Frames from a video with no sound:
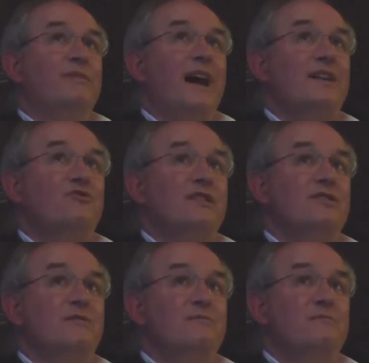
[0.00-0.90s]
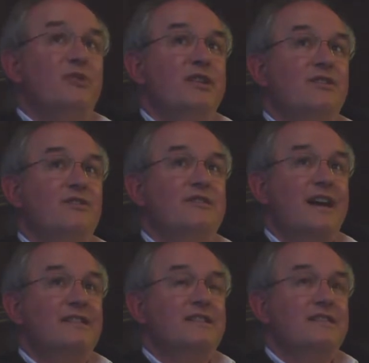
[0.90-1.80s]
actually some political
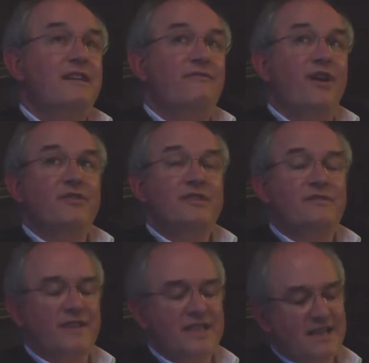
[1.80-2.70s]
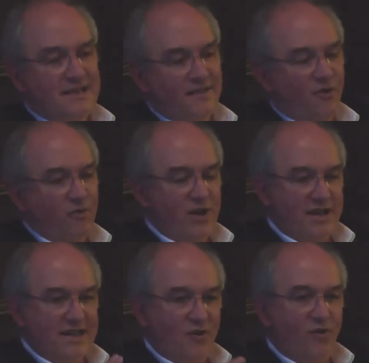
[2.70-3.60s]
scientists have found this fantastic formula.
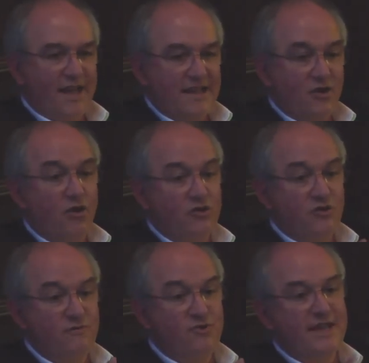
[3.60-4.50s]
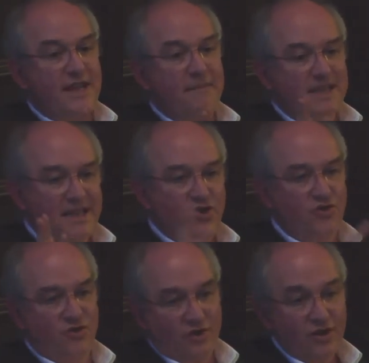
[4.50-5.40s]
They call that autonomous
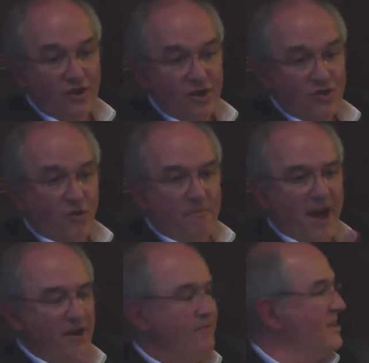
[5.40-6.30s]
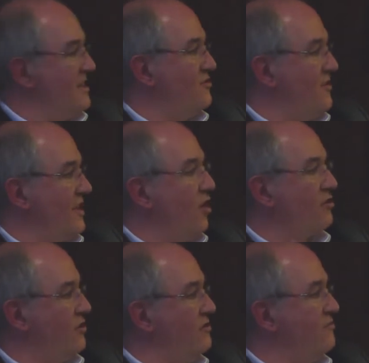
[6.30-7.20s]
adaptation. So Parliament is doing
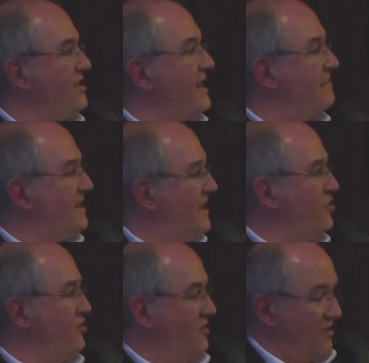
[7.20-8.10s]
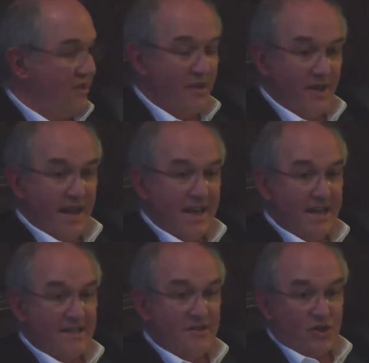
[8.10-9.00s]
autonomous adaptation. And
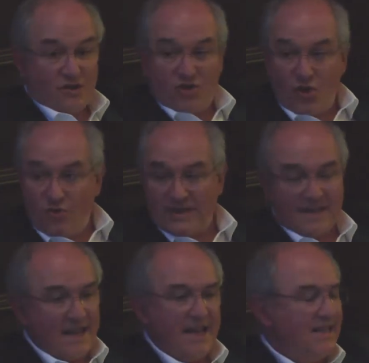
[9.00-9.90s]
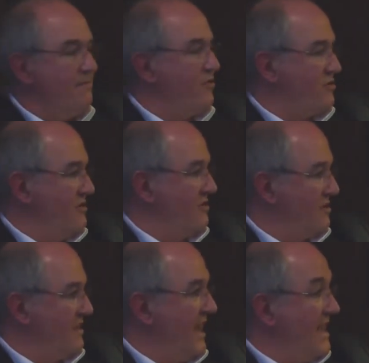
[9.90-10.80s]
it shows that 80%
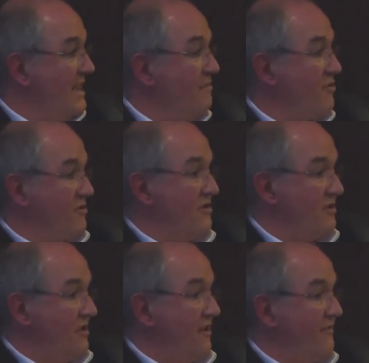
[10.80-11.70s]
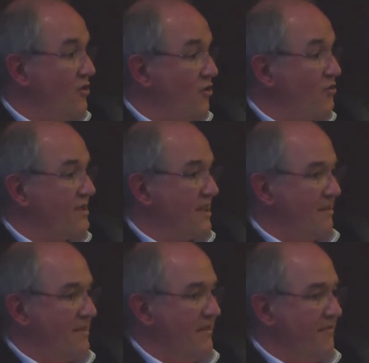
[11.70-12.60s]
of the laws that
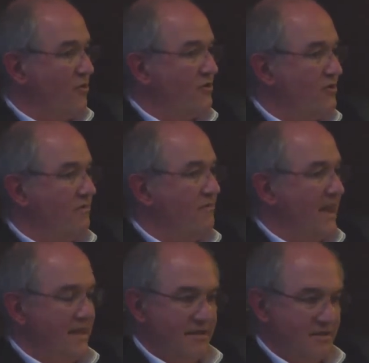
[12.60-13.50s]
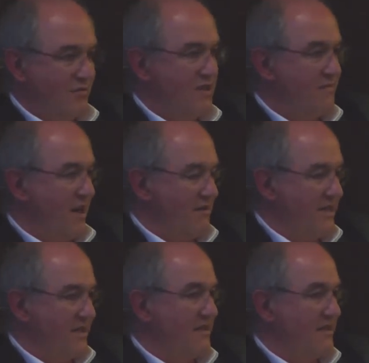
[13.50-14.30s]
are being voted by the Swiss Parliament